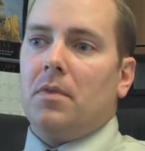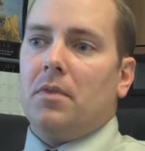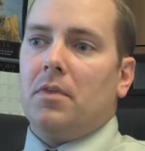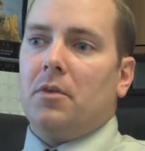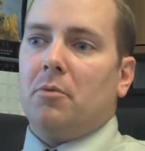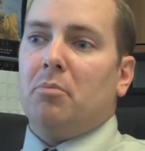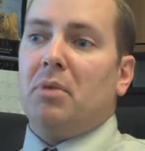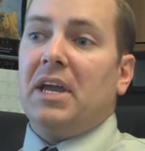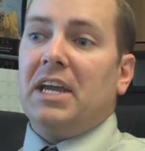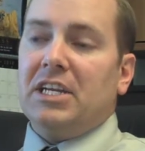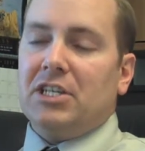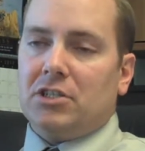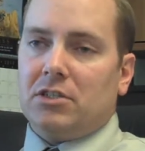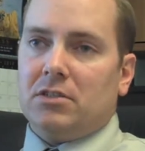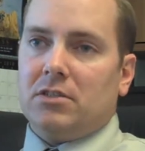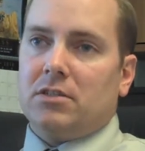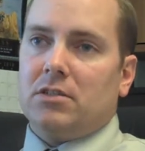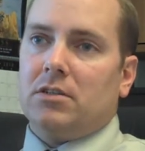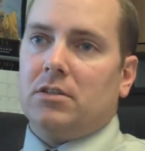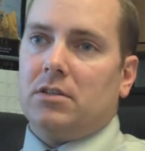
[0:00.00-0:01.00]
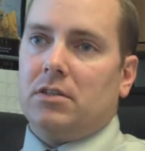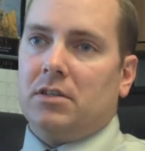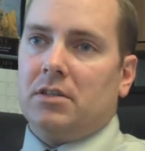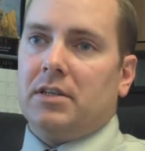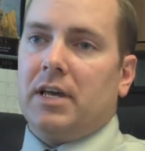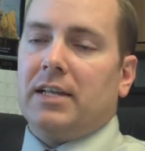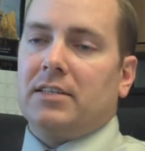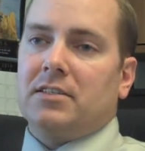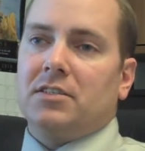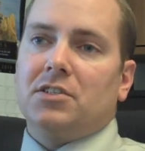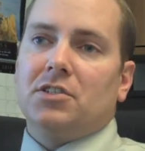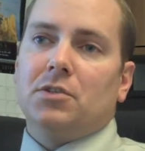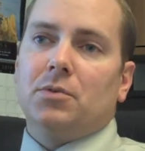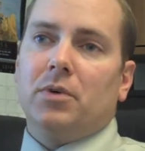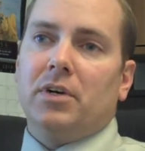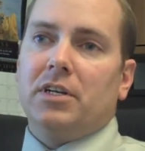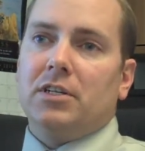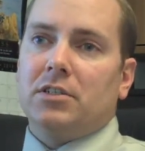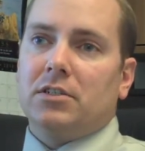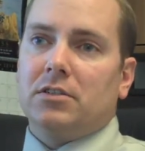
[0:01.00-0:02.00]
the patient in that
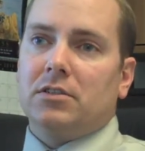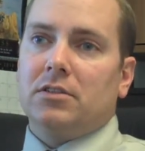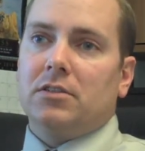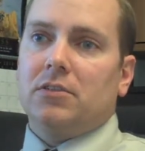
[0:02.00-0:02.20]
situation.